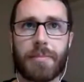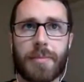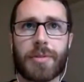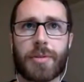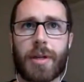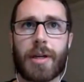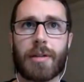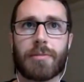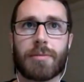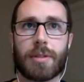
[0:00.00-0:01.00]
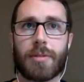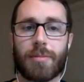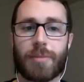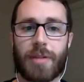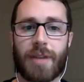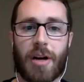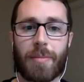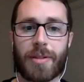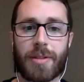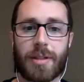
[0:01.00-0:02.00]
So yeah,
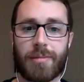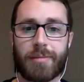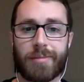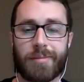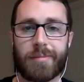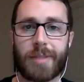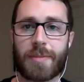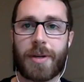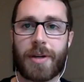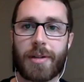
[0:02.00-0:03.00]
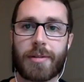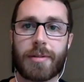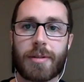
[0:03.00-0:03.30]
environments and experience.